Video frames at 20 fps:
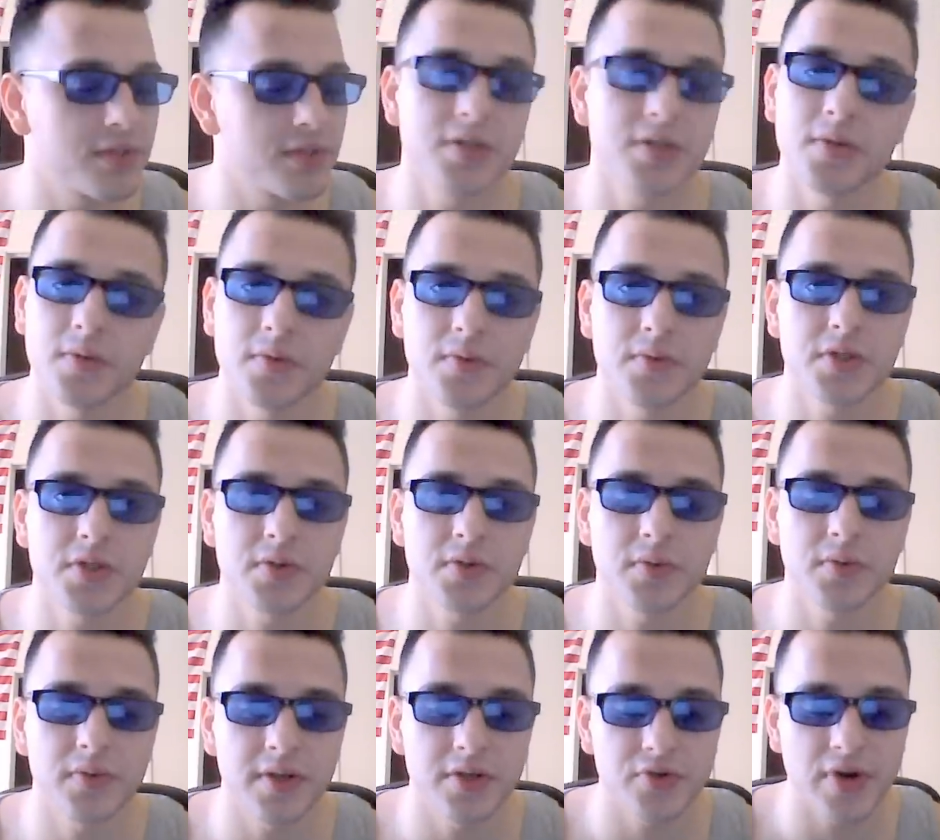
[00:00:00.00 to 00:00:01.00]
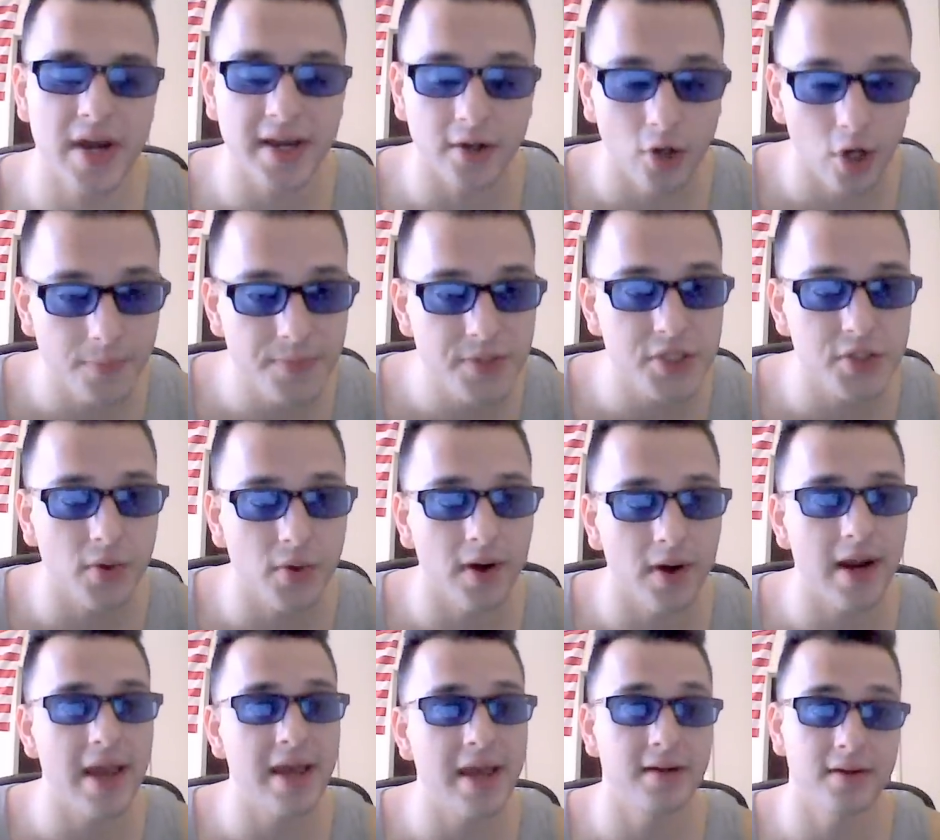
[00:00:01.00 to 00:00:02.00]
the Dragon Herb
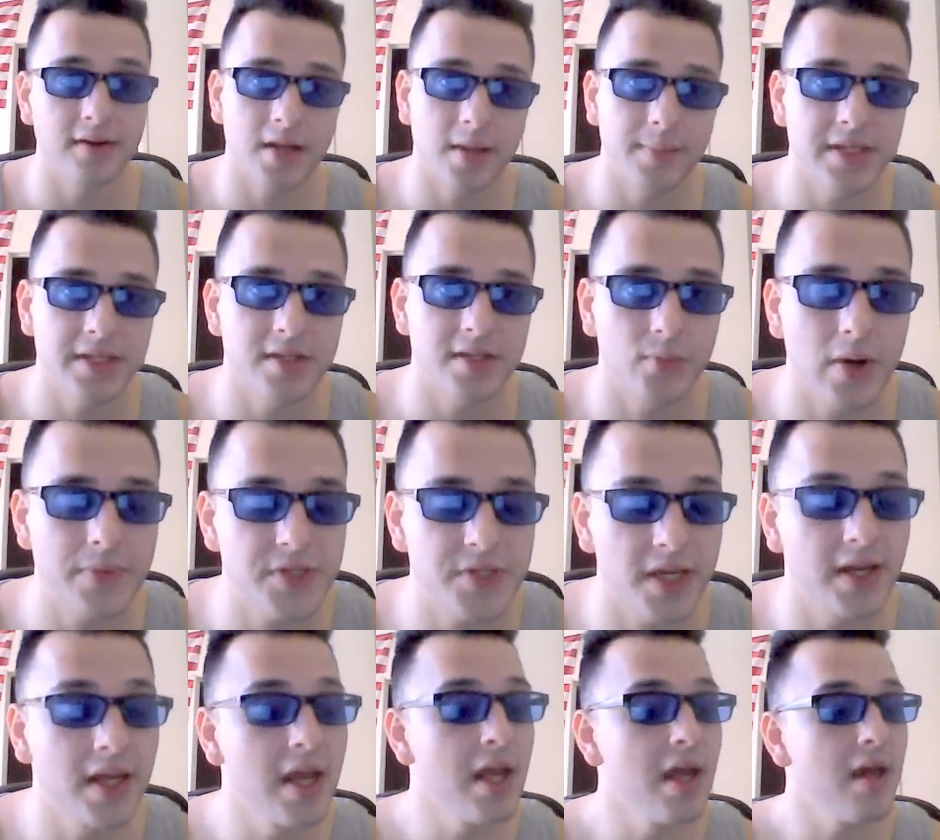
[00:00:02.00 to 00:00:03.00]
Store and coming to their website,